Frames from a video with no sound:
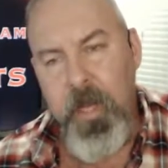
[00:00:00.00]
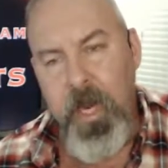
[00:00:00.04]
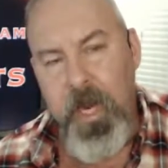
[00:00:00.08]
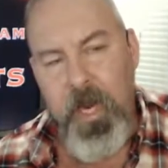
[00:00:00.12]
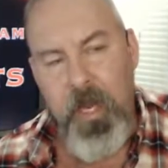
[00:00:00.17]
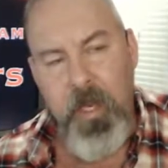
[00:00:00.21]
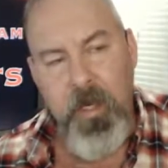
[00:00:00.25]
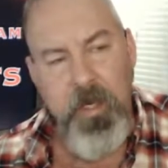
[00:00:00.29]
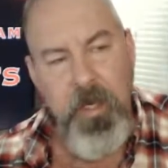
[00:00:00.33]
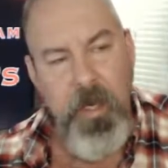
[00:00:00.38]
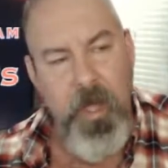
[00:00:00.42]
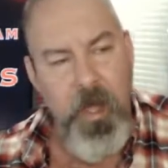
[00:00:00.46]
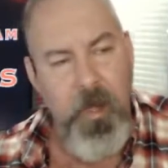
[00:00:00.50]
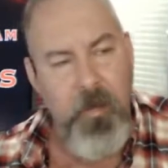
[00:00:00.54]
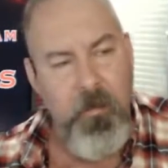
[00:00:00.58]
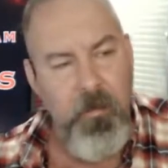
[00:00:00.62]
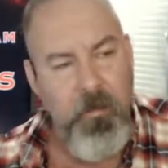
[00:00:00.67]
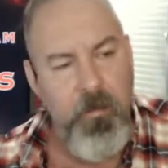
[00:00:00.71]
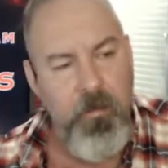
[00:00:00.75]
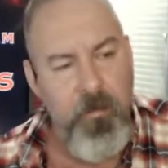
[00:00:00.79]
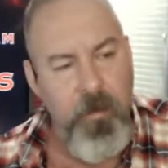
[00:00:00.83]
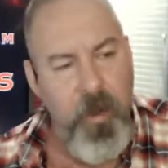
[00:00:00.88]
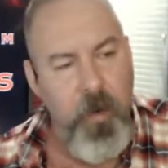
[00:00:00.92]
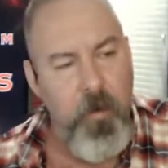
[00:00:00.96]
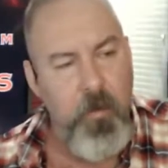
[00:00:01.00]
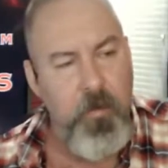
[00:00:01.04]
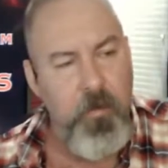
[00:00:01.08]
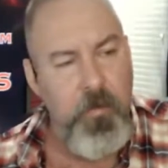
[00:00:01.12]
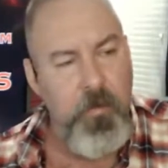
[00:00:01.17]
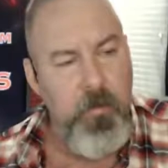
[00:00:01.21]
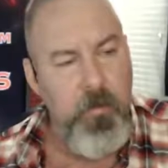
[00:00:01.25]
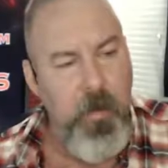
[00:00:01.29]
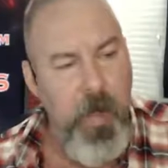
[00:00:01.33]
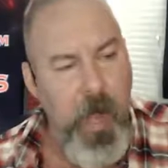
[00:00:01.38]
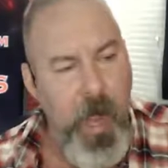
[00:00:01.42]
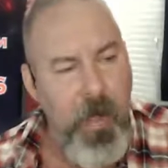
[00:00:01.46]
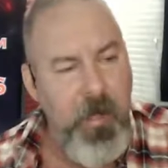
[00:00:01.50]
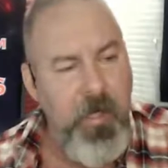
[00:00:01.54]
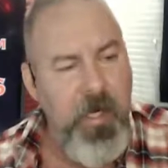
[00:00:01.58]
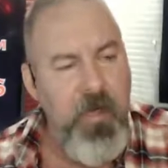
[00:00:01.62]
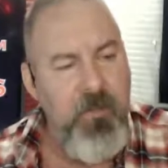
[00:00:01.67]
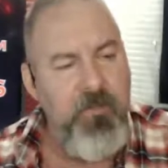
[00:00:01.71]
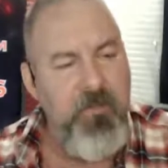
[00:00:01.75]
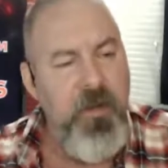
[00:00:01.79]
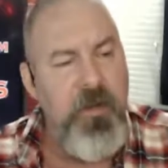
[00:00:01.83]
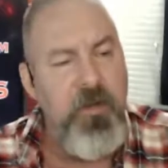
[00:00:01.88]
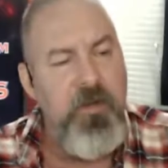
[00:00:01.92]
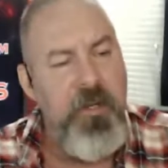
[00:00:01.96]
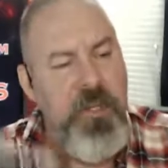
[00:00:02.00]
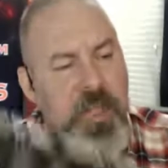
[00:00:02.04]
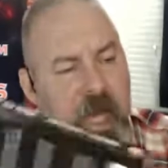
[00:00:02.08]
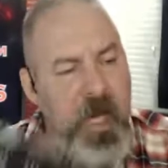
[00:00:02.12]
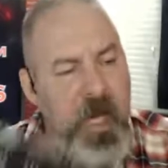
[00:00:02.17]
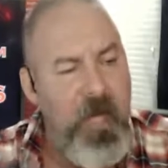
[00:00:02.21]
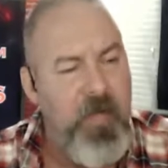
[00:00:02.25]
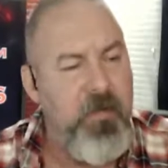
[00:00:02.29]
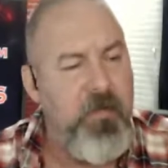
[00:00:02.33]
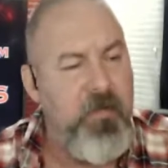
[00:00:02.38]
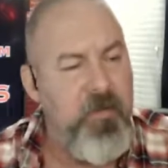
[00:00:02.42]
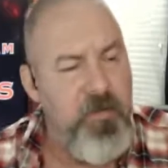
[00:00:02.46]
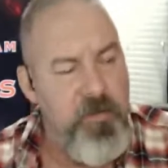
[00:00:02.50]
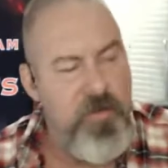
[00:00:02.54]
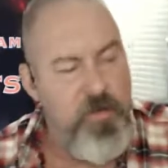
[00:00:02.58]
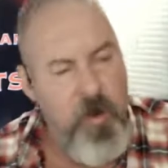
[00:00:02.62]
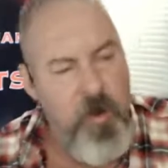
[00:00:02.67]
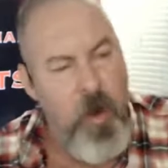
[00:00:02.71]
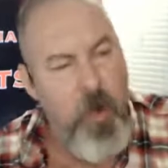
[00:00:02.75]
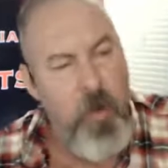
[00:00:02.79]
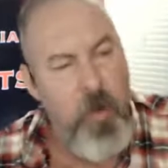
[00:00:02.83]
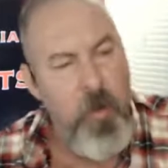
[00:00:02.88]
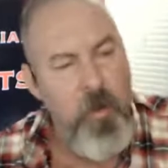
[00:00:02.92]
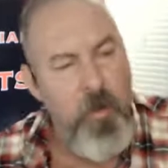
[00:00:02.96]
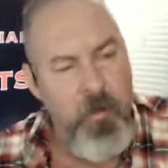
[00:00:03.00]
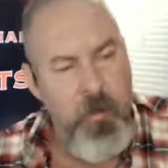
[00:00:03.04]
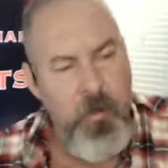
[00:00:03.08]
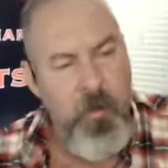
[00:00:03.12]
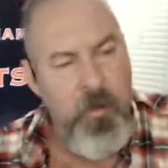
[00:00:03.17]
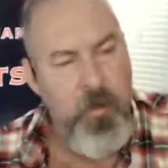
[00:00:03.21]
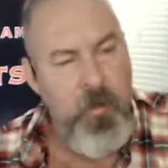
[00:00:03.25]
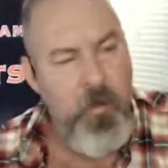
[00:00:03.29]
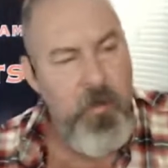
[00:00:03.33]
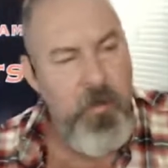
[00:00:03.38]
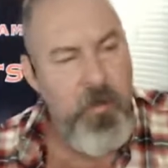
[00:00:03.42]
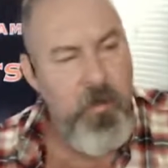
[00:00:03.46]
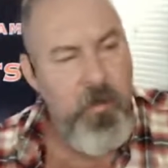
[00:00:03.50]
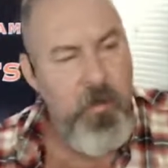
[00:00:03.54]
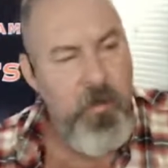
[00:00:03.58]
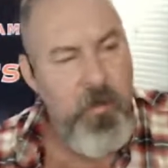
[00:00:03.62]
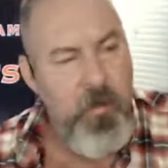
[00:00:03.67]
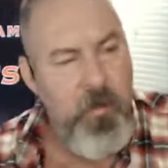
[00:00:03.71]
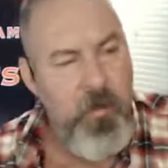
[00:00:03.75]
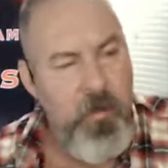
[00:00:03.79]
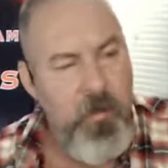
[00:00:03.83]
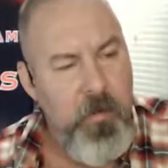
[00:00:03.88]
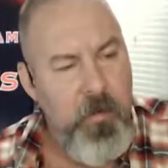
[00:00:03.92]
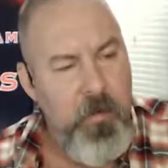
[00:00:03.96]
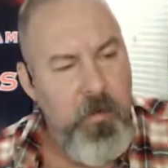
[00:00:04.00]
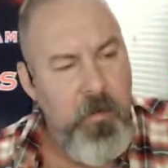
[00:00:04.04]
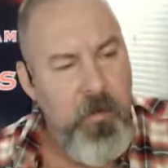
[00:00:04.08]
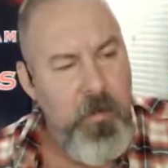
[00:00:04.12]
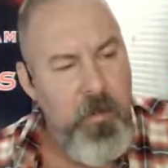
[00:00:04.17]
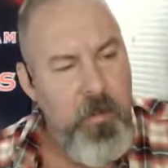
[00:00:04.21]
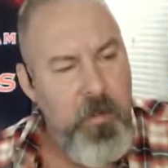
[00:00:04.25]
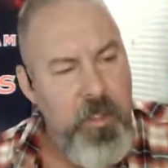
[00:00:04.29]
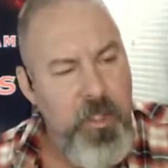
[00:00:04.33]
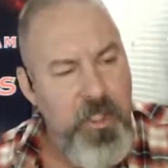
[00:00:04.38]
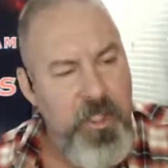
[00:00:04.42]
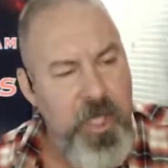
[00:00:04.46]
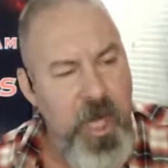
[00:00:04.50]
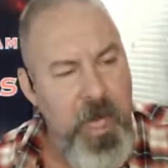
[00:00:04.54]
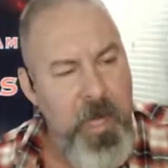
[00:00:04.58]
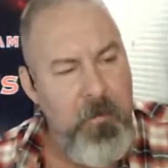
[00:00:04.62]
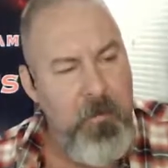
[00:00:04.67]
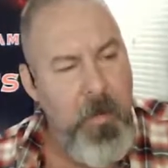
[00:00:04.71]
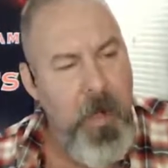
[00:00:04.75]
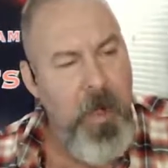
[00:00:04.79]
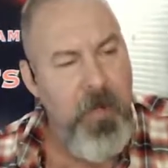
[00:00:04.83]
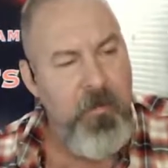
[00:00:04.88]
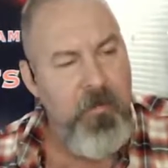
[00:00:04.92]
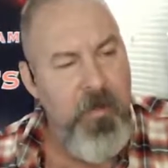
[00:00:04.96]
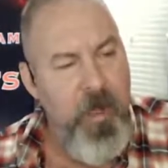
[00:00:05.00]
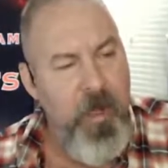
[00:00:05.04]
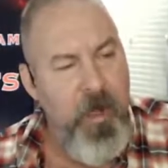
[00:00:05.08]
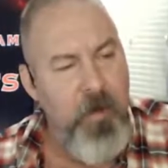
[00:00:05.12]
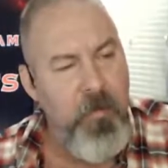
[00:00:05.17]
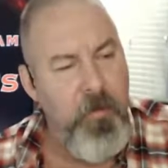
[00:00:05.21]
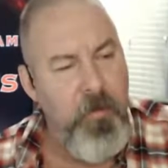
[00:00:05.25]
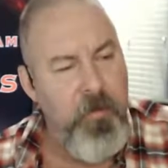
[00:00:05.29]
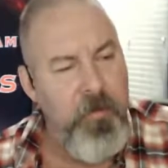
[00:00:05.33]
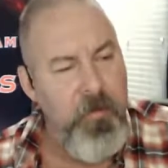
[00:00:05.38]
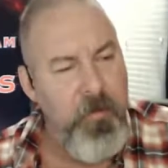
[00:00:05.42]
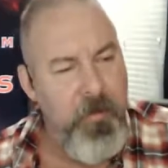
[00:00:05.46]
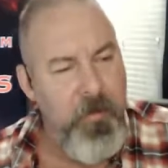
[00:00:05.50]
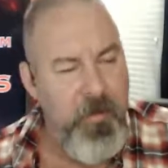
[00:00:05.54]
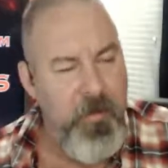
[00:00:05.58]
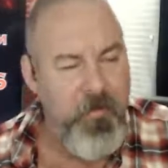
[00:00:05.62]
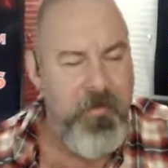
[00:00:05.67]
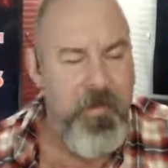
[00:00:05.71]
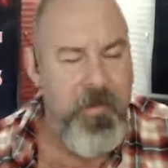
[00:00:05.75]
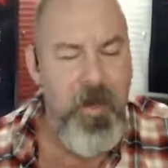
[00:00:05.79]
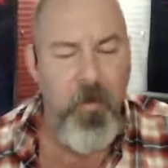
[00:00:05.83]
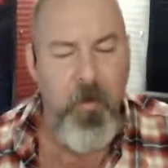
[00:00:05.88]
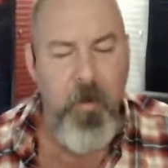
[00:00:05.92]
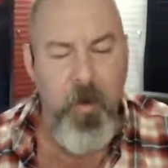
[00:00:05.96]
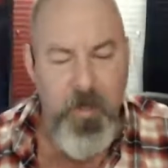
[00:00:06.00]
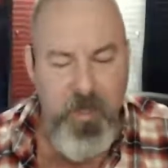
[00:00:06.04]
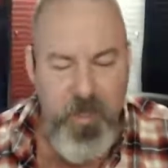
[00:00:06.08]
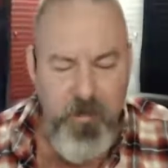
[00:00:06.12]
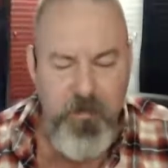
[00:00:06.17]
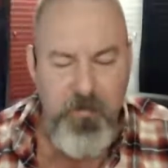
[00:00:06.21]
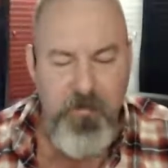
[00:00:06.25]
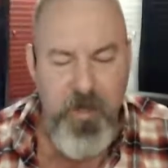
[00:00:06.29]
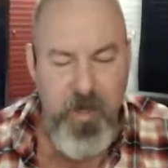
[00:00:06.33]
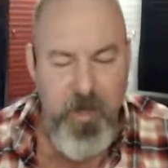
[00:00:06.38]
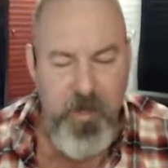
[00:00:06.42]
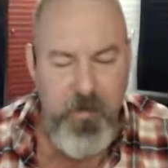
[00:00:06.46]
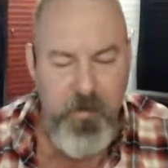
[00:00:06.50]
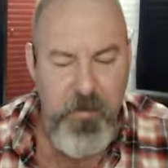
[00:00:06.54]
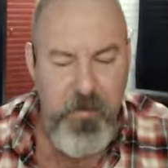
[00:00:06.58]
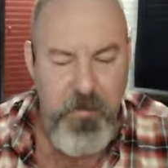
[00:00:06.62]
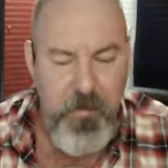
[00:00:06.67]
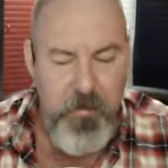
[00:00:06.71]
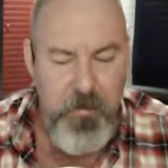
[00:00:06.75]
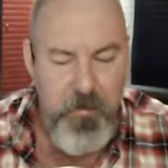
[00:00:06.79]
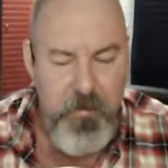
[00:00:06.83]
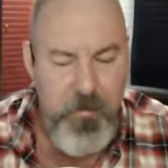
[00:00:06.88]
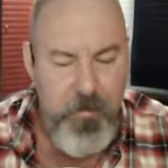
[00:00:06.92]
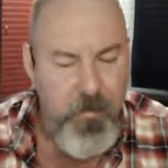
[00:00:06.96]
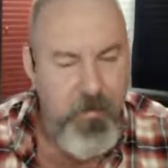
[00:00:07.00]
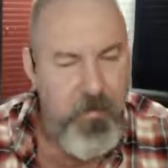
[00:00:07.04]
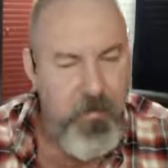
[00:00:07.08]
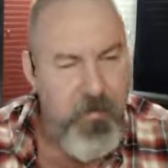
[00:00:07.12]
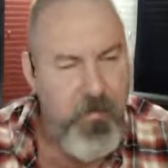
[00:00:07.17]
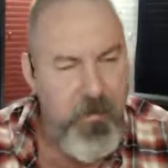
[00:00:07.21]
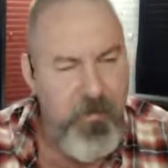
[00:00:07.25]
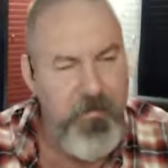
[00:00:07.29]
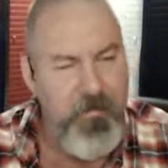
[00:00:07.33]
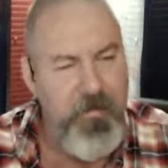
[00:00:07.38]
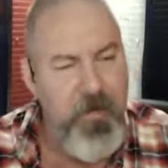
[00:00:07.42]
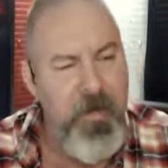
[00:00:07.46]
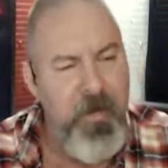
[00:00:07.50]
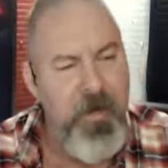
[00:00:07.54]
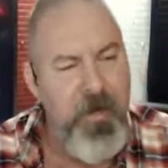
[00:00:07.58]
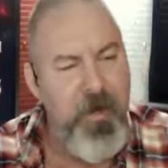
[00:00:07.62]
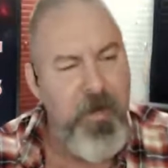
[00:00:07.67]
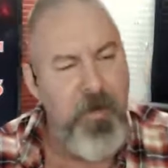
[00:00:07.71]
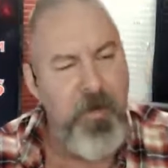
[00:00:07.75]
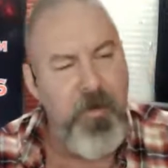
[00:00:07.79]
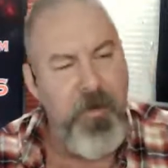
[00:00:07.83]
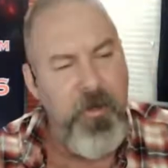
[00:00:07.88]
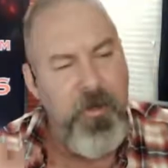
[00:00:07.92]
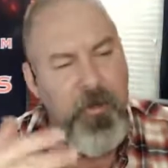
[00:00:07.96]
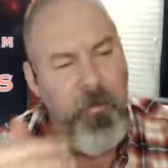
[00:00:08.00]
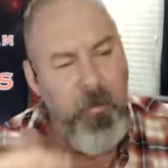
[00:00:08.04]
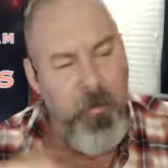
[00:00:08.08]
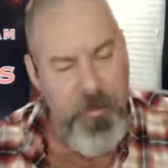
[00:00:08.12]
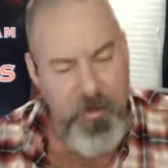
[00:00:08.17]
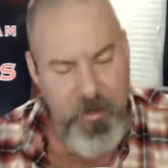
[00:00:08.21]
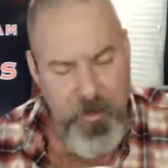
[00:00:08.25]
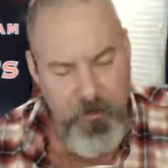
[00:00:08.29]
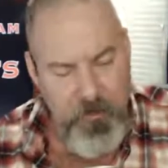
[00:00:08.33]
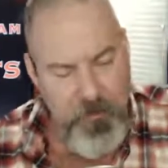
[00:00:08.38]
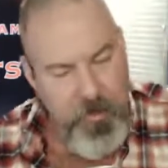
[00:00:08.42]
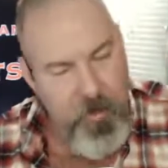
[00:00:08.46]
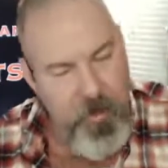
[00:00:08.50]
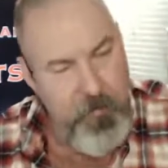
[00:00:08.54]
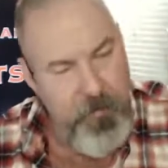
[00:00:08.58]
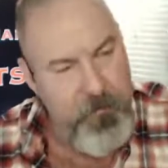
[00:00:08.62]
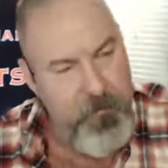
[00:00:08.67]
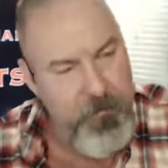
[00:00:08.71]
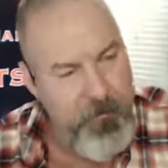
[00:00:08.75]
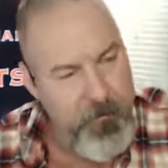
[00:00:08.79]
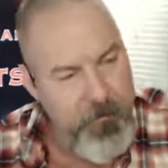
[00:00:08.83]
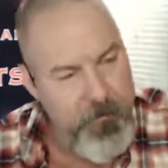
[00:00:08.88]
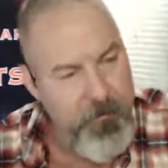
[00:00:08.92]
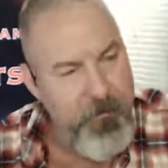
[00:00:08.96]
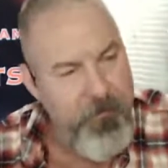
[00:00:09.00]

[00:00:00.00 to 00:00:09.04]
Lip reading: And so I'll give you a chance, troll. Jay Bosco, let's hear what you've done. Let's sit here and look at what you've done.